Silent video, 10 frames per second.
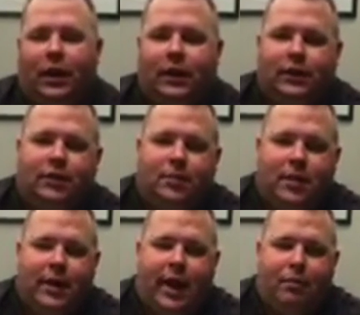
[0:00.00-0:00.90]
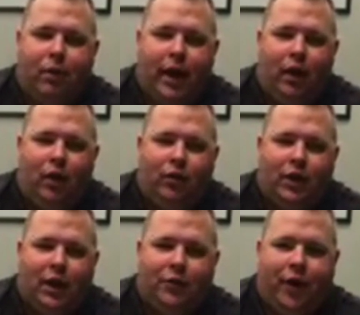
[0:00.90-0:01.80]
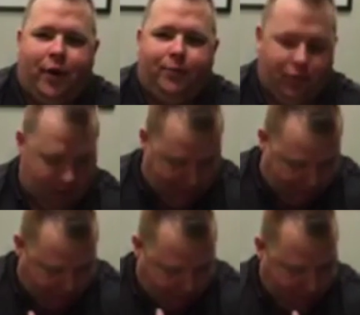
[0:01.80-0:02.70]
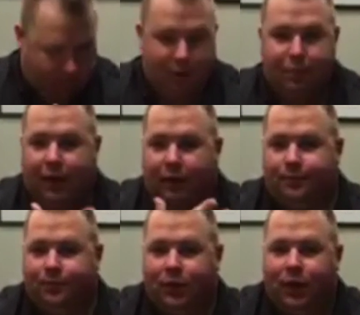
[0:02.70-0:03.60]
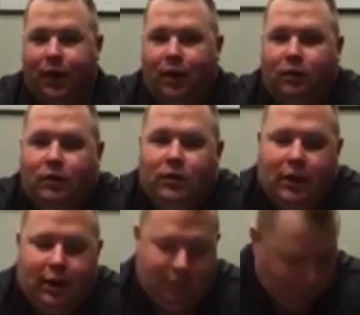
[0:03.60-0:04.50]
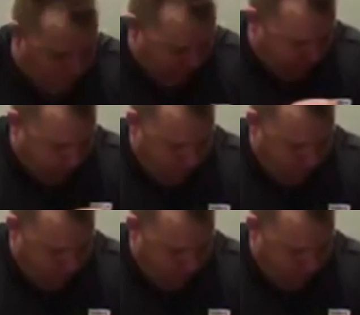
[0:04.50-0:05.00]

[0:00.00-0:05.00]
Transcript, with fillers: uh, some of the name brand logos out there, you know, like this Columbia, you know, uh,